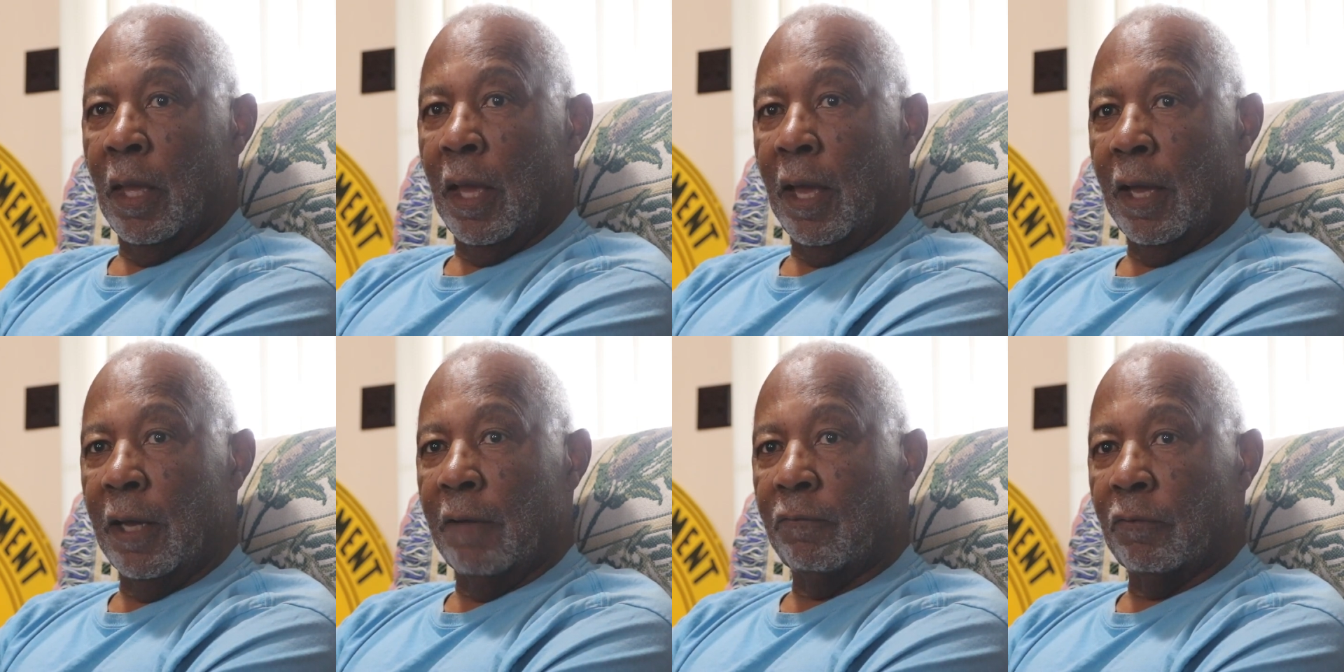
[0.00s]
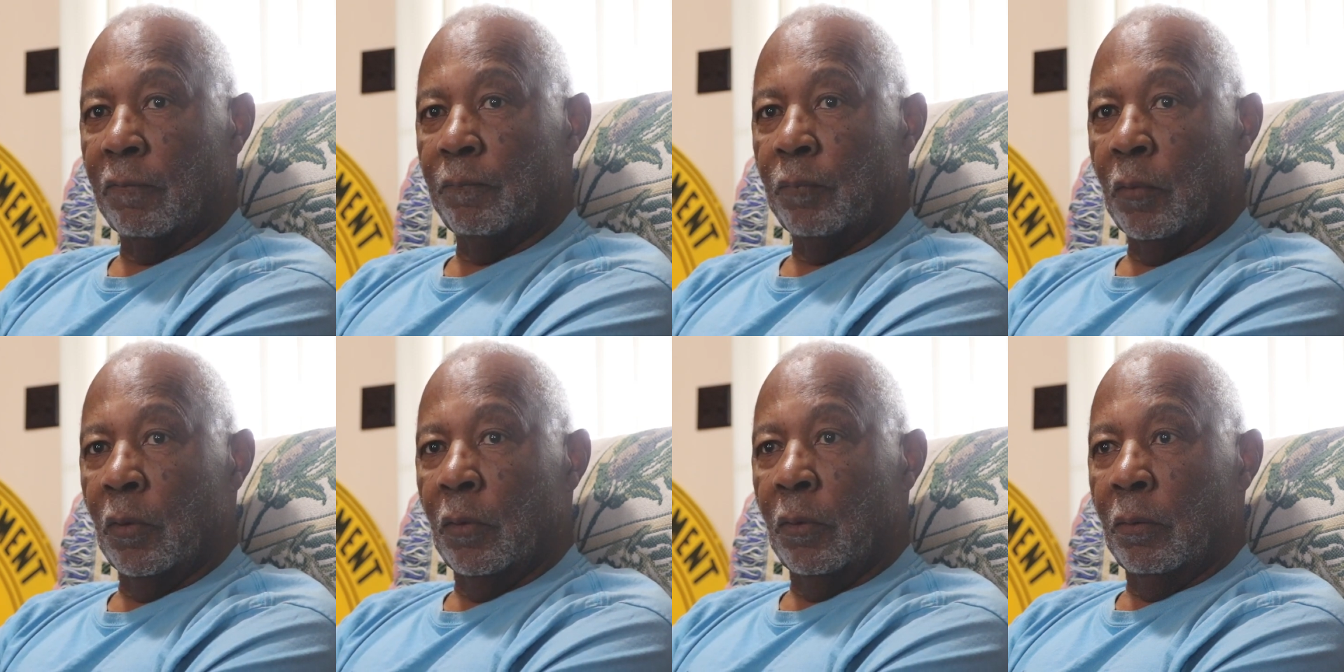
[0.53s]
However,
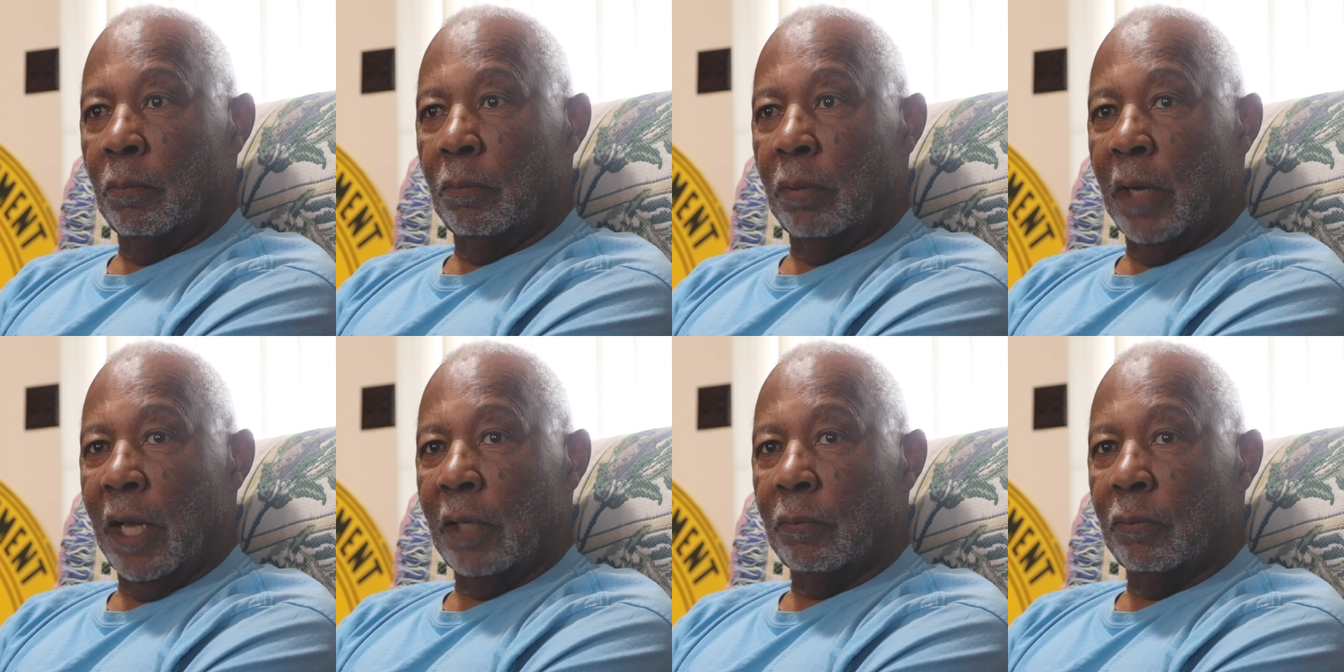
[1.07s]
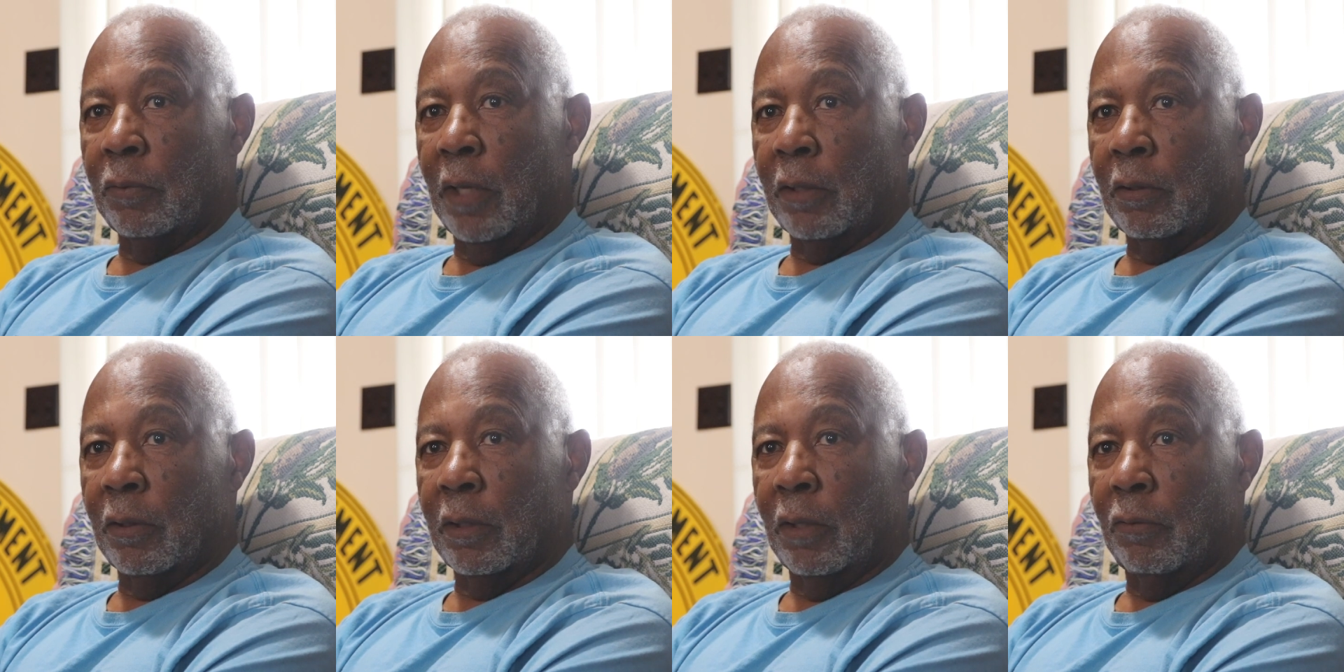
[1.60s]
blacks would have
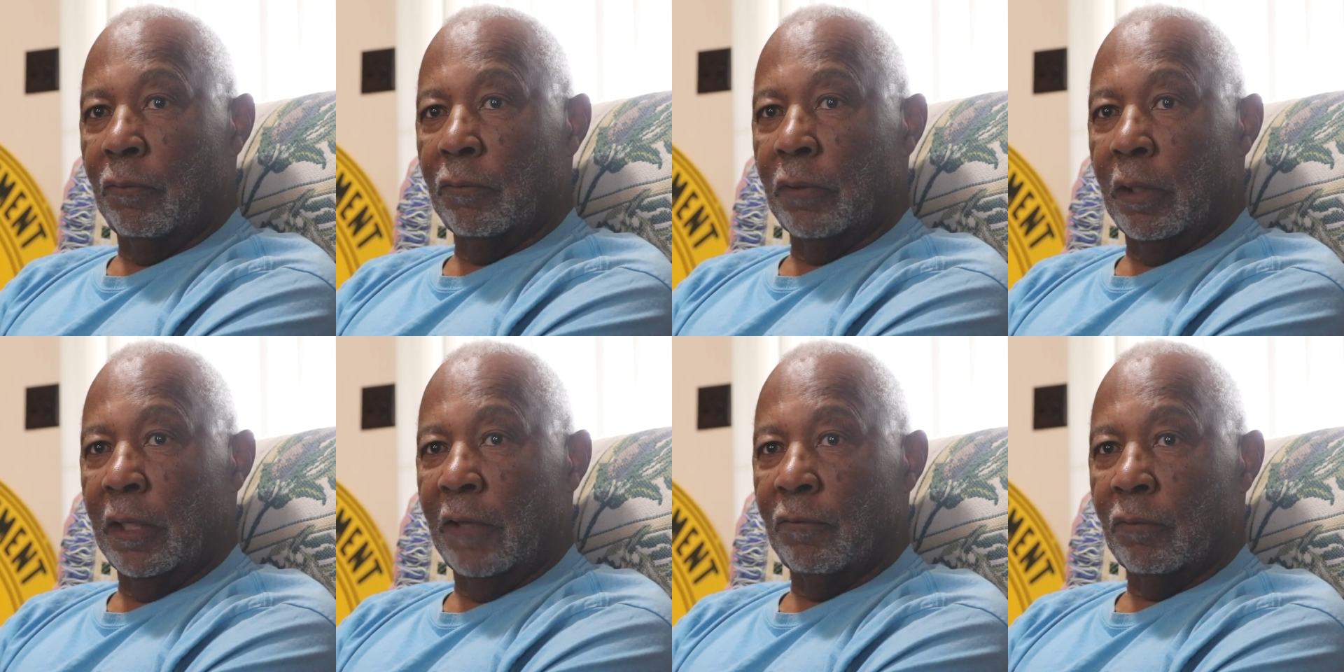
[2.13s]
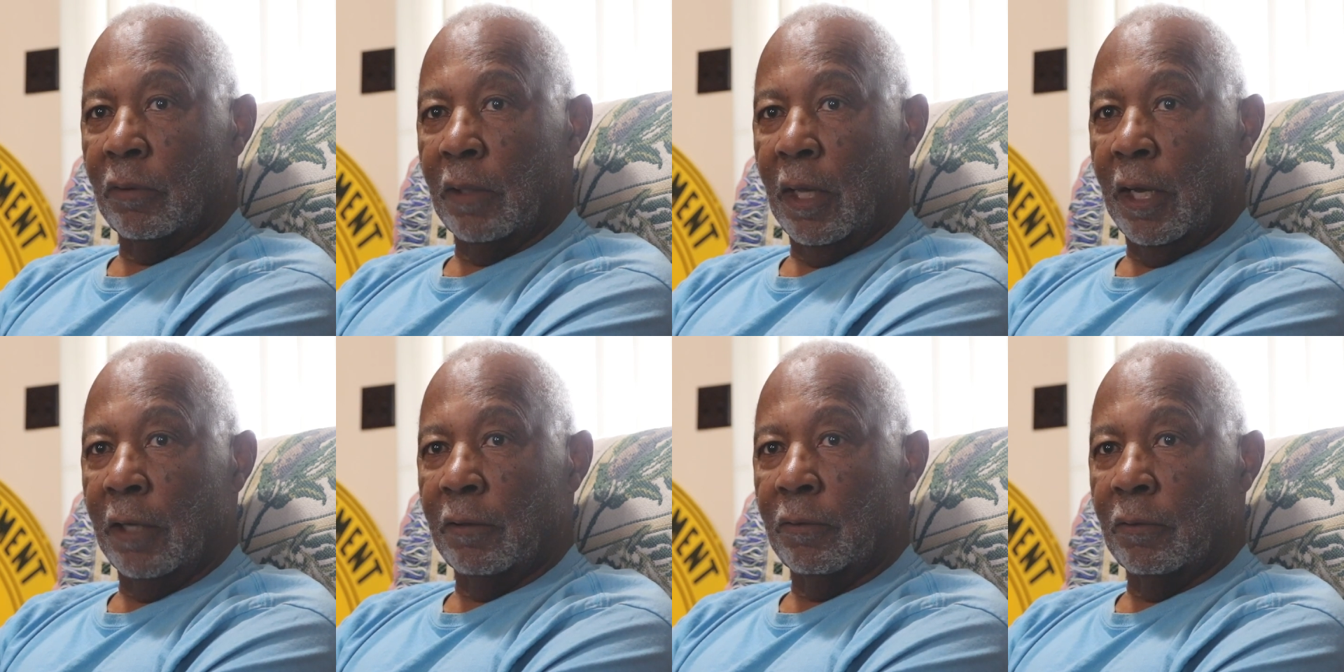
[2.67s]
to sit on the left
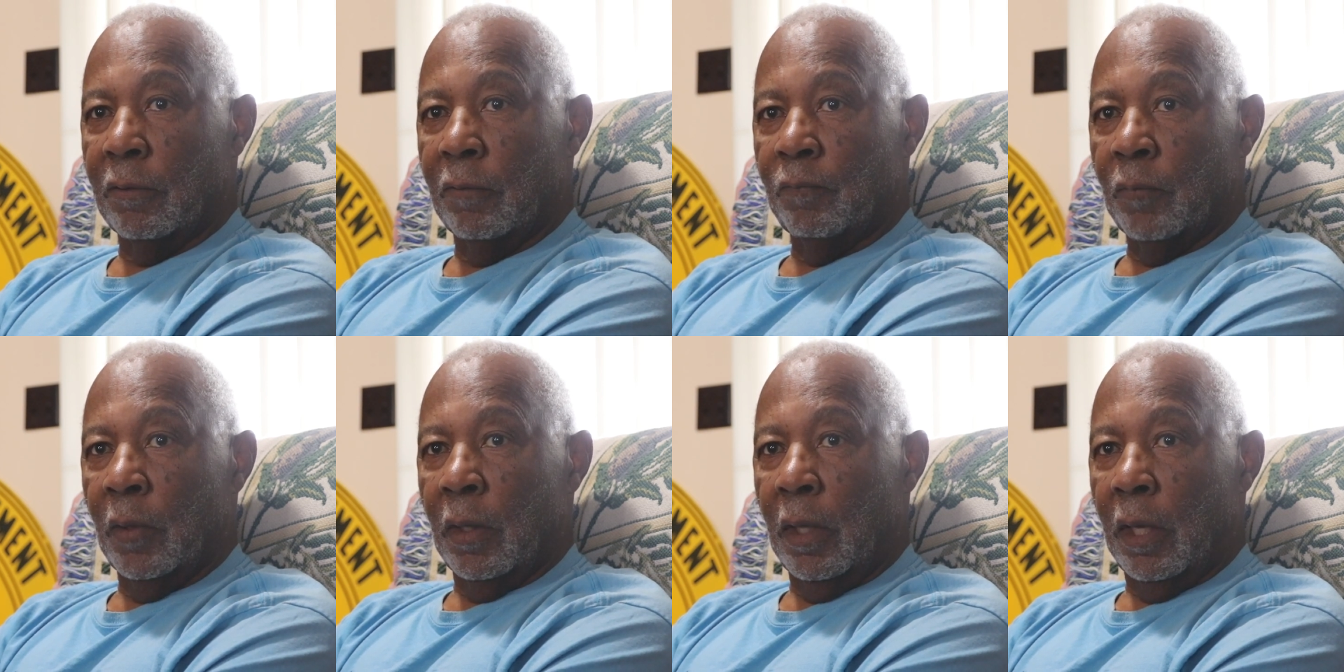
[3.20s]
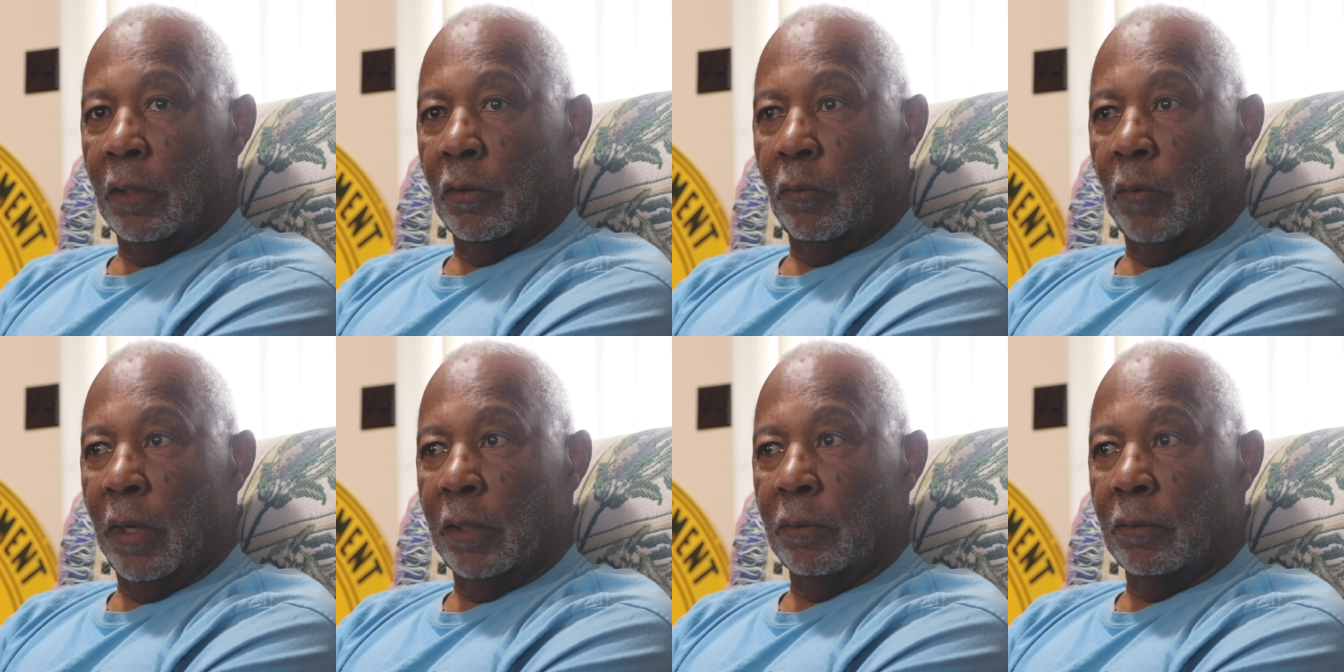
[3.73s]
side and the
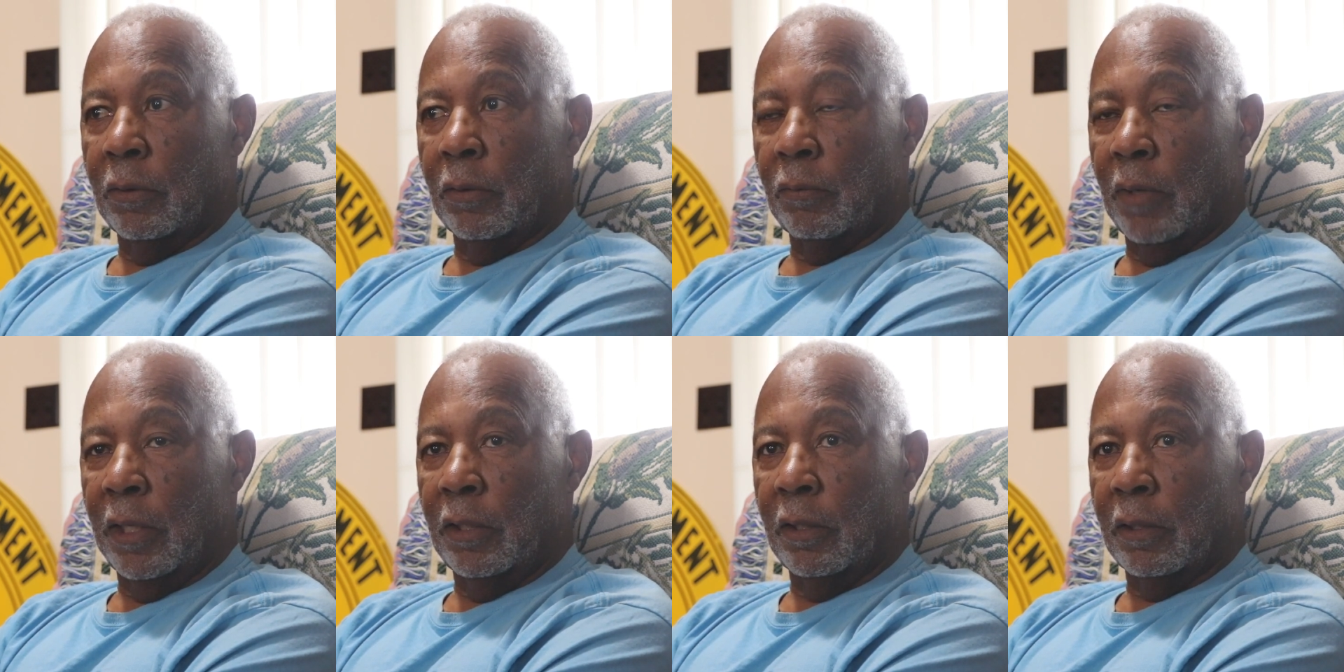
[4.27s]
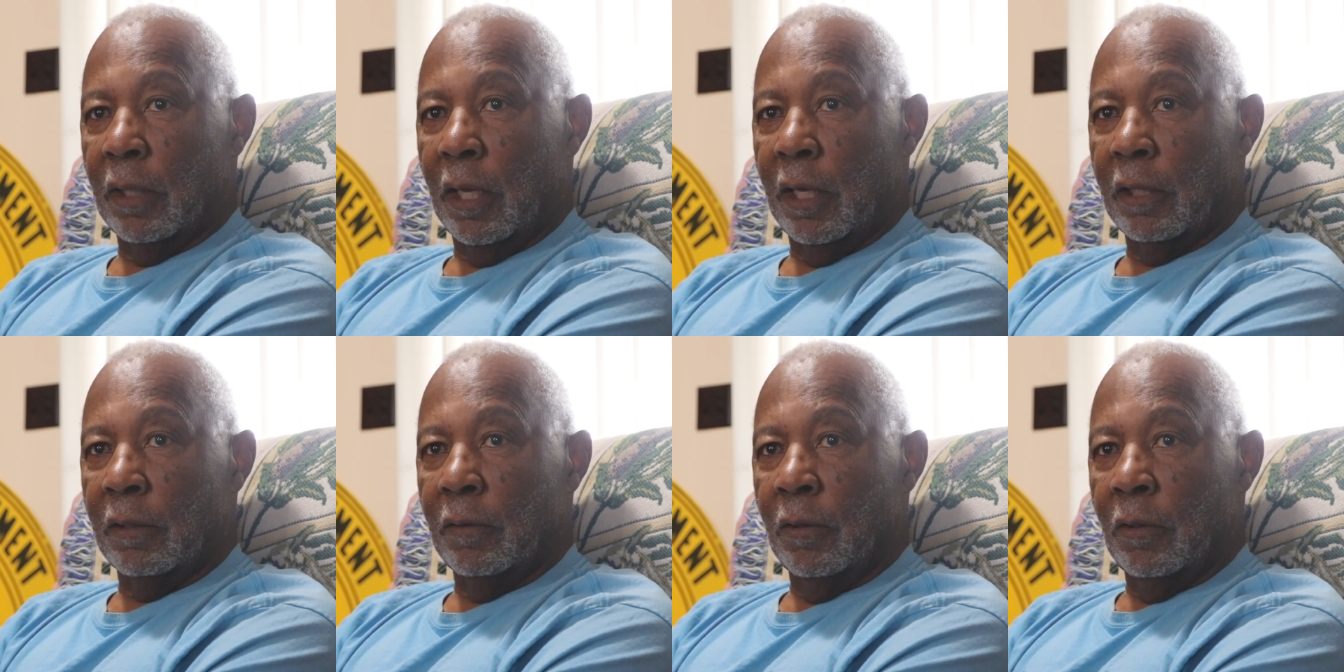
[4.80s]
white on the right
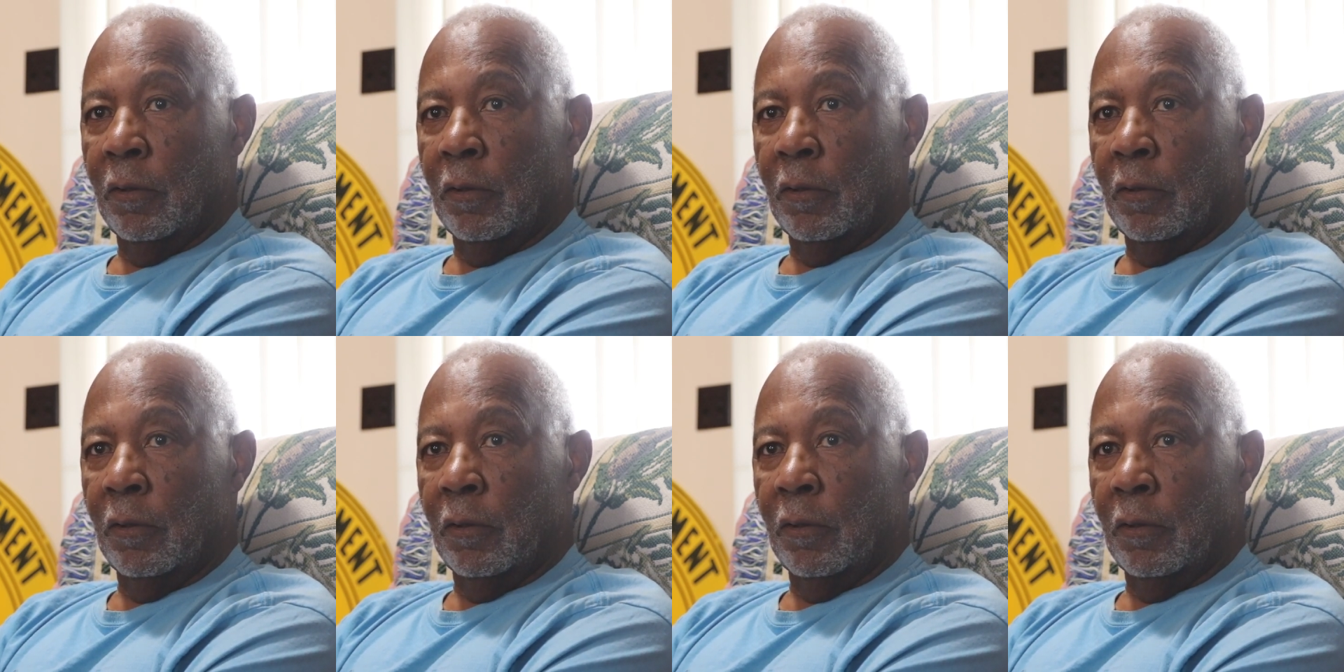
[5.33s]
side,